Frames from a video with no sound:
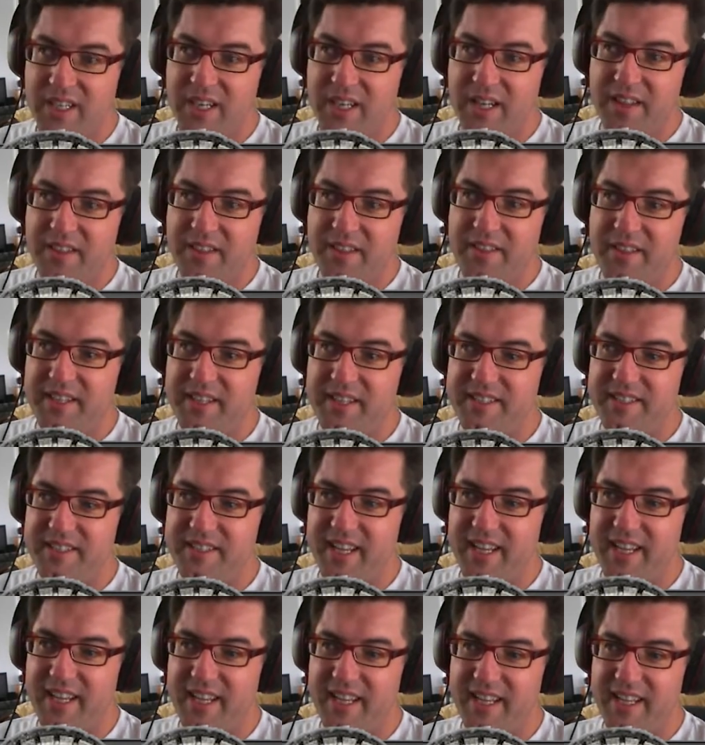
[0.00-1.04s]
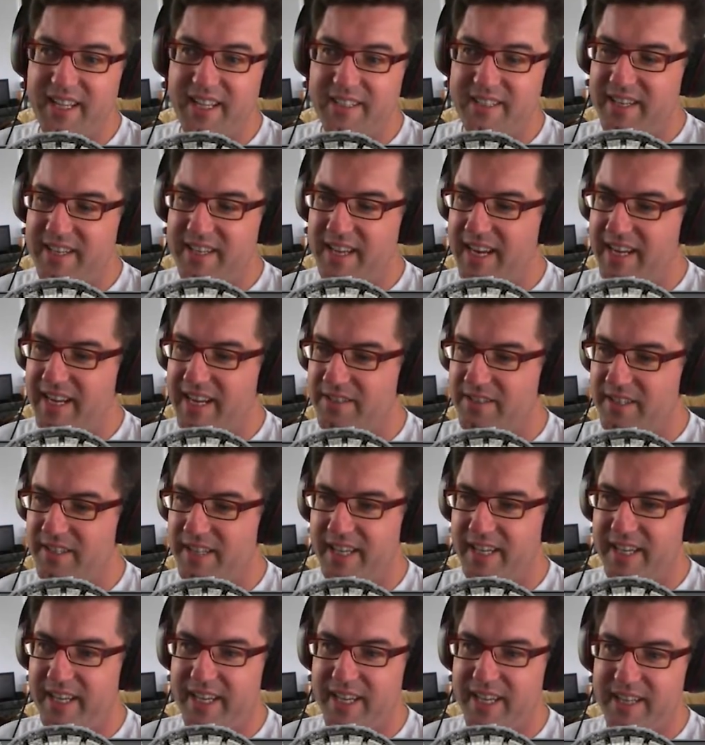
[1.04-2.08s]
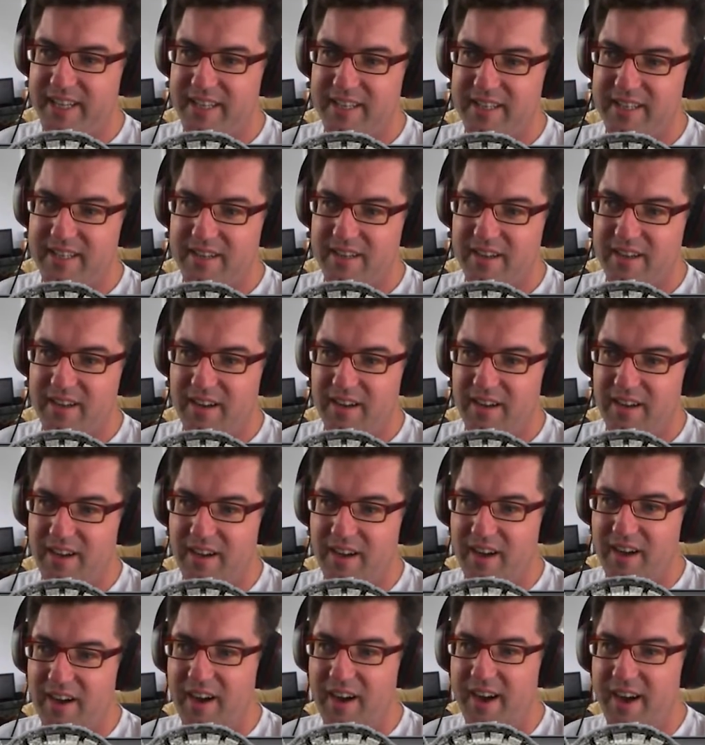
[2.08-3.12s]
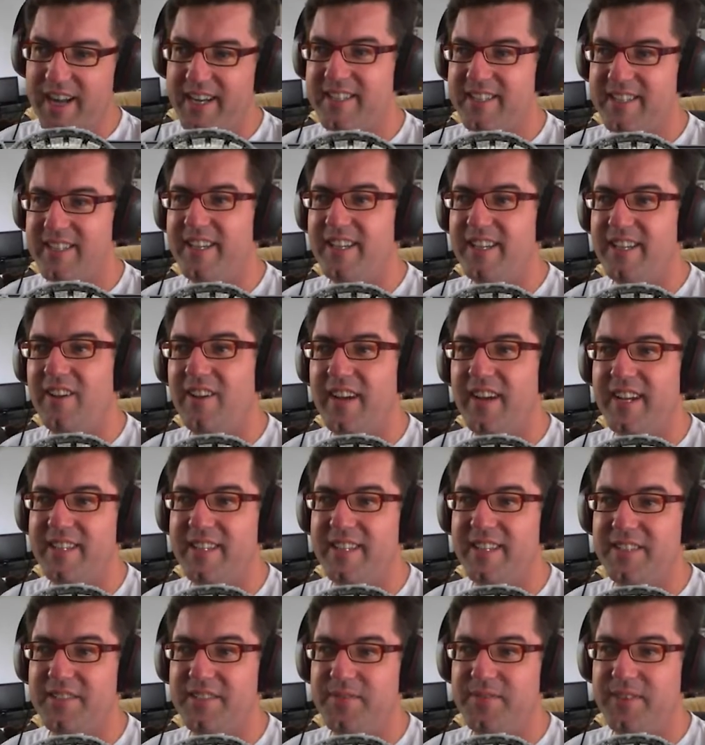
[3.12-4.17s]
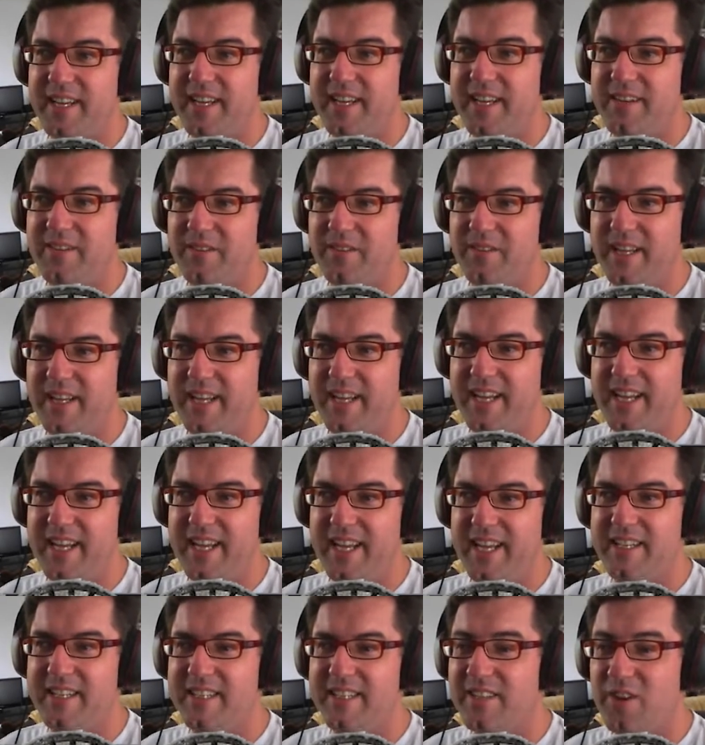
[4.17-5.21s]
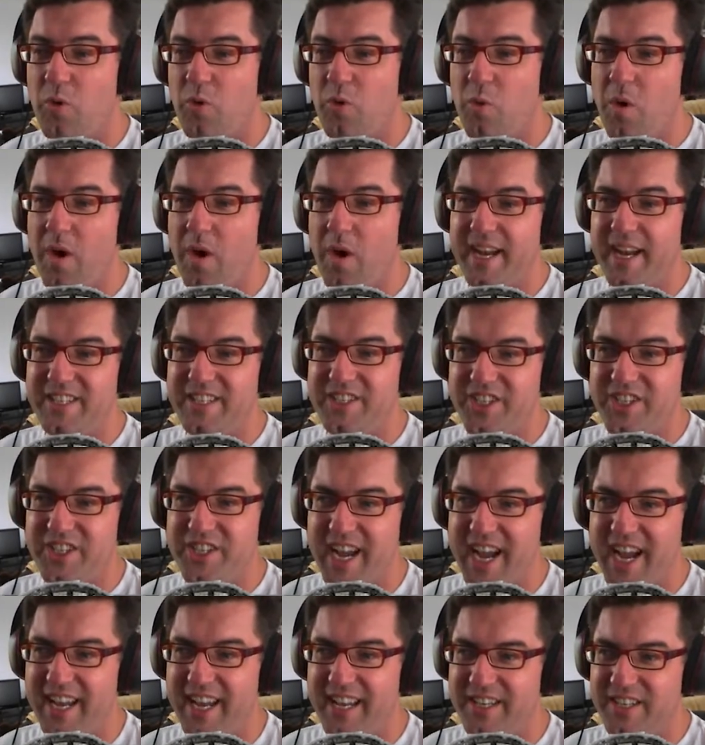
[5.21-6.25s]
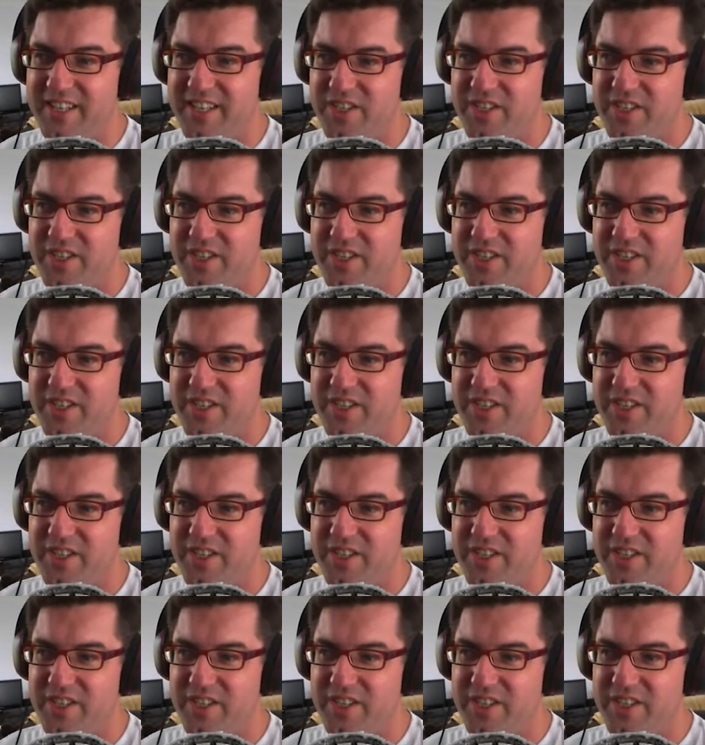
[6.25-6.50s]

This is actually, I actually like this vehicle. It is quite a challenge.